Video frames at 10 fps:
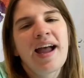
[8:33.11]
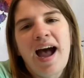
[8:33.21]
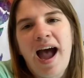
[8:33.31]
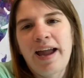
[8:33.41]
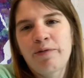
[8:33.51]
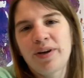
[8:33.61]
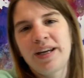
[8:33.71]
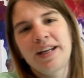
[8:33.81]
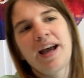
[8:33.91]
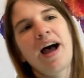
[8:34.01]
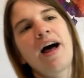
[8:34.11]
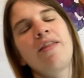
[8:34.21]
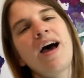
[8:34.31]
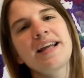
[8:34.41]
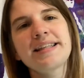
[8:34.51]
I read a
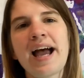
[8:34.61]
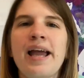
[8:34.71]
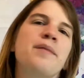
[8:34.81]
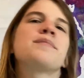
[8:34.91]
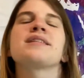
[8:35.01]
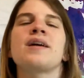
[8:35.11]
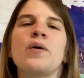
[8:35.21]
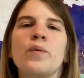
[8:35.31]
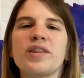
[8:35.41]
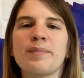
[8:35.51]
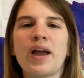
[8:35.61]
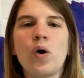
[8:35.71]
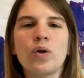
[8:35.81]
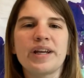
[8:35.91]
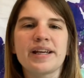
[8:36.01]
lot of times with my
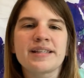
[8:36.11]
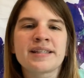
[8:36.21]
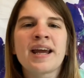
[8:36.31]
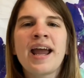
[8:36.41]
oldest